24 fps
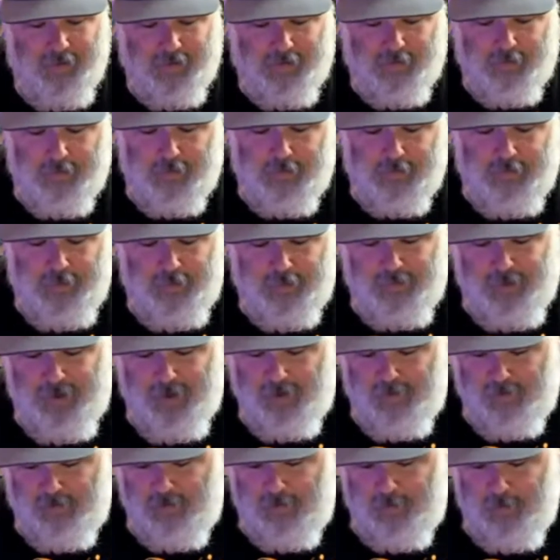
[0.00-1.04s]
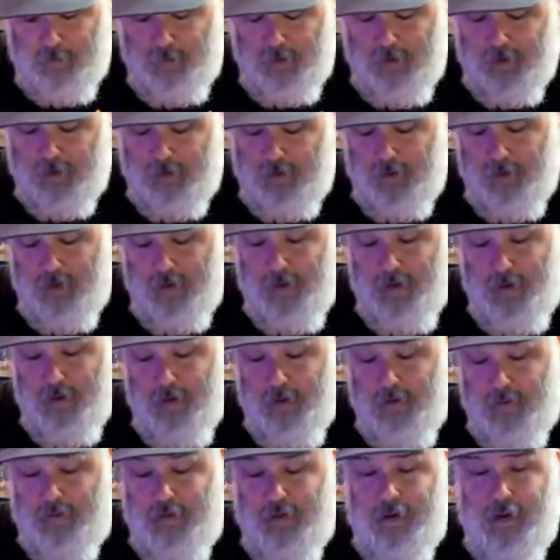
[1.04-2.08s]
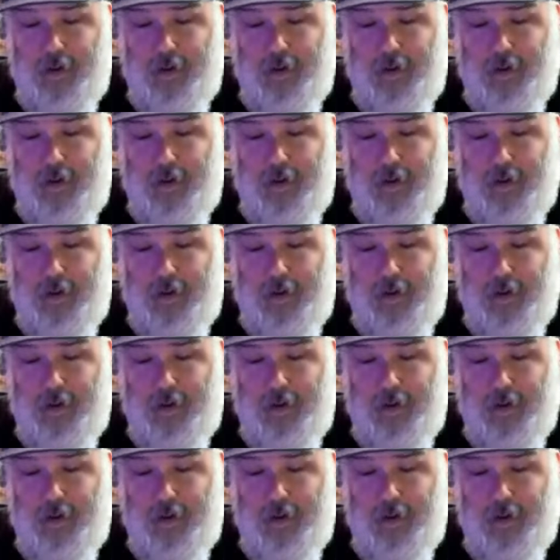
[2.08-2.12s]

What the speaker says: This is a 15-cent book. It's